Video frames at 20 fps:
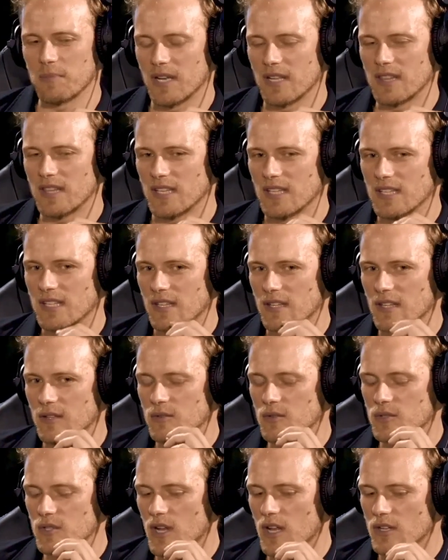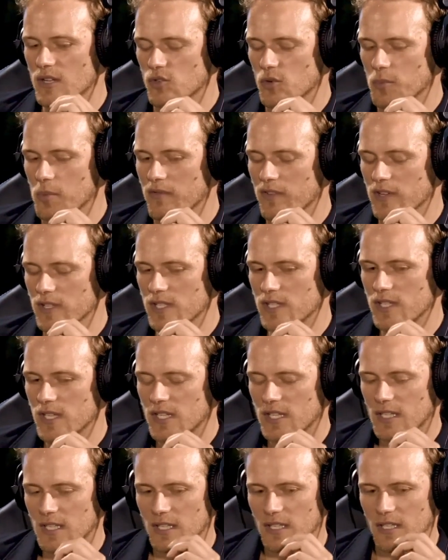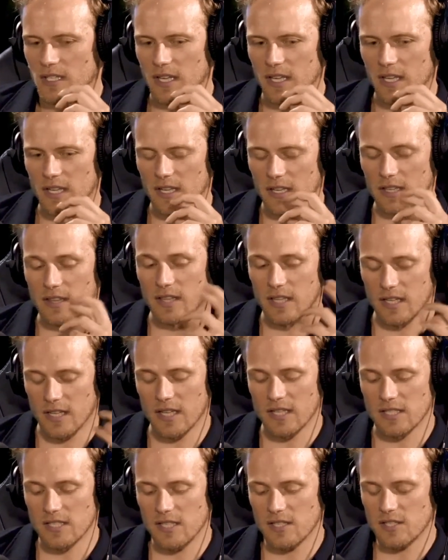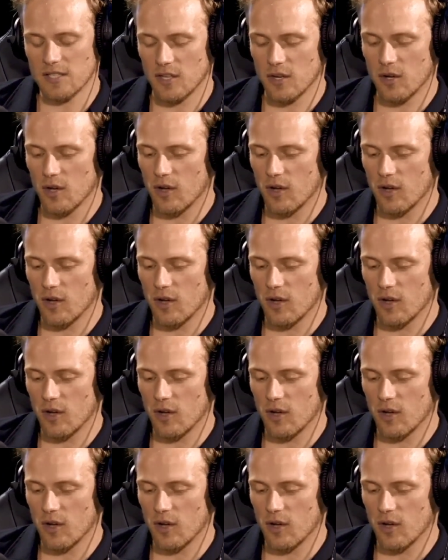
but I think there was a large group of us that consisted